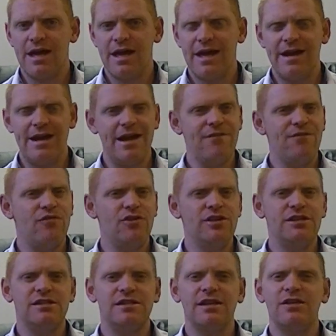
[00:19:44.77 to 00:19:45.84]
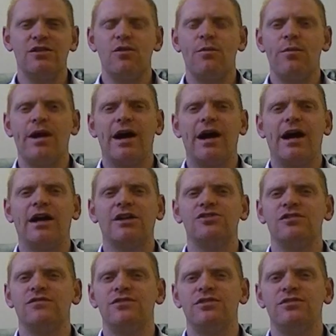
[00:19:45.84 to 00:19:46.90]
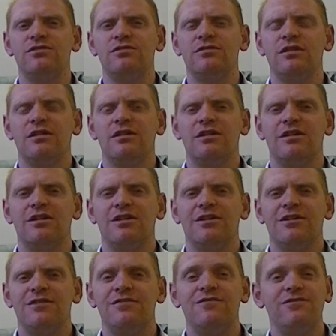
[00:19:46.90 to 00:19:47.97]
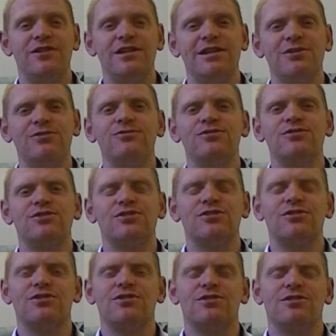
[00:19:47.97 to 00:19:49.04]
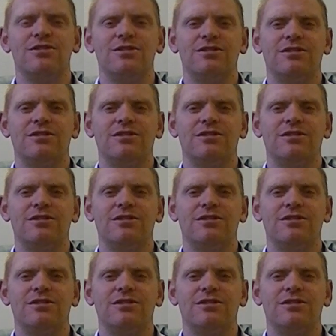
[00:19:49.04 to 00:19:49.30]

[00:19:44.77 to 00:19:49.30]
And every single part of you feels so good.